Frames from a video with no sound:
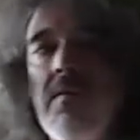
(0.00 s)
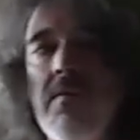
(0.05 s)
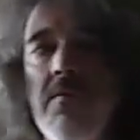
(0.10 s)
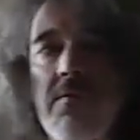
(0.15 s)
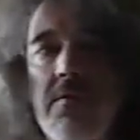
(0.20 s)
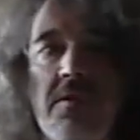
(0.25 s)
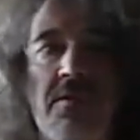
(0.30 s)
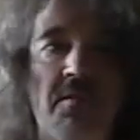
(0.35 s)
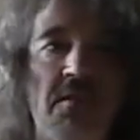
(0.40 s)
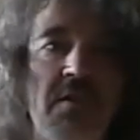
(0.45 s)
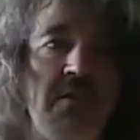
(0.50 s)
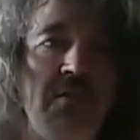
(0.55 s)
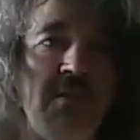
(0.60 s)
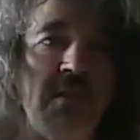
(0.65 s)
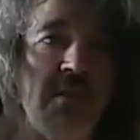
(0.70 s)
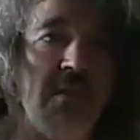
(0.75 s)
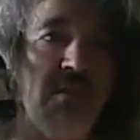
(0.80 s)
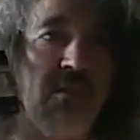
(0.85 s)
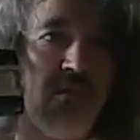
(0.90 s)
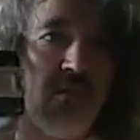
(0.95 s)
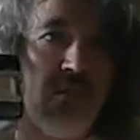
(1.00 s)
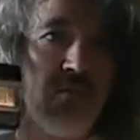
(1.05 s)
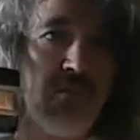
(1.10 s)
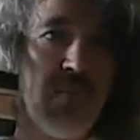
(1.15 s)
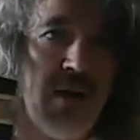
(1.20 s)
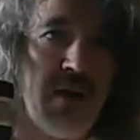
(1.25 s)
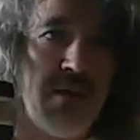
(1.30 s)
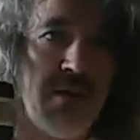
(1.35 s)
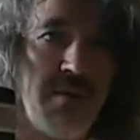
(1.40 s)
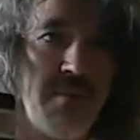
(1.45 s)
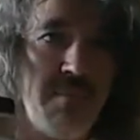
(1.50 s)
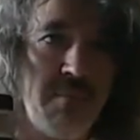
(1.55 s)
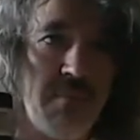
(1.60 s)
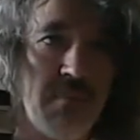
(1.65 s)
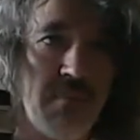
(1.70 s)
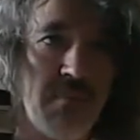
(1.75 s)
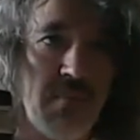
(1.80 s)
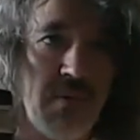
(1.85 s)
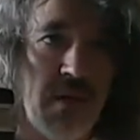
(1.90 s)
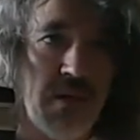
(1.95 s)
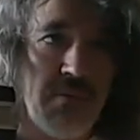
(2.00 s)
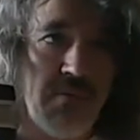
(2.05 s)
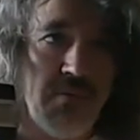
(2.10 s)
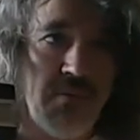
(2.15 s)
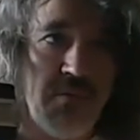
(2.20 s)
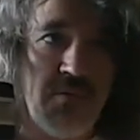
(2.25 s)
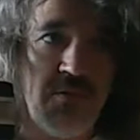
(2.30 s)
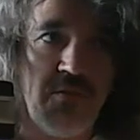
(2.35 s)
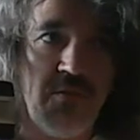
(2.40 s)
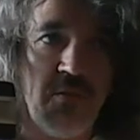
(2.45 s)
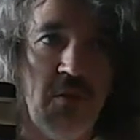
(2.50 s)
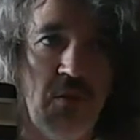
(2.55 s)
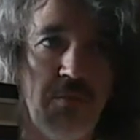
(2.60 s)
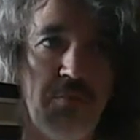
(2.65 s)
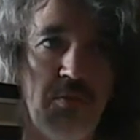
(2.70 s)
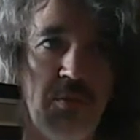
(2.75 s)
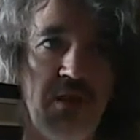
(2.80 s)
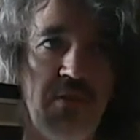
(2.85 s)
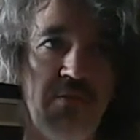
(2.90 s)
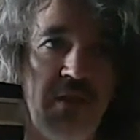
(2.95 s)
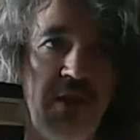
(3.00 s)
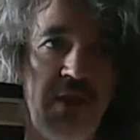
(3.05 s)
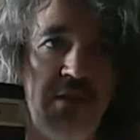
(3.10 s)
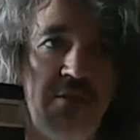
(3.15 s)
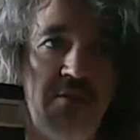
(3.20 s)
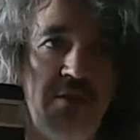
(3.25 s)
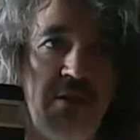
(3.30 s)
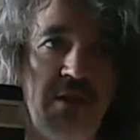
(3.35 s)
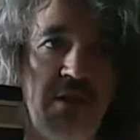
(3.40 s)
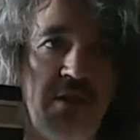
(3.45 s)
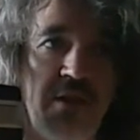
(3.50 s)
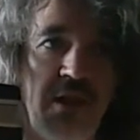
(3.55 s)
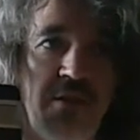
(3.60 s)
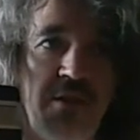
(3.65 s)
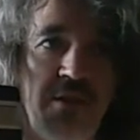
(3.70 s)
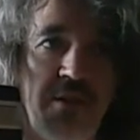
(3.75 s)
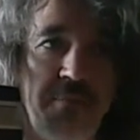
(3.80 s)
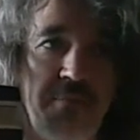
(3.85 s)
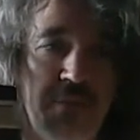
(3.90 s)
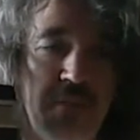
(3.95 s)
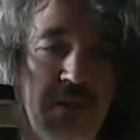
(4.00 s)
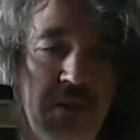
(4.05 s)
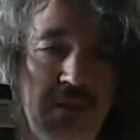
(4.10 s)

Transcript: for instance, like this is an old briefcase that I carry,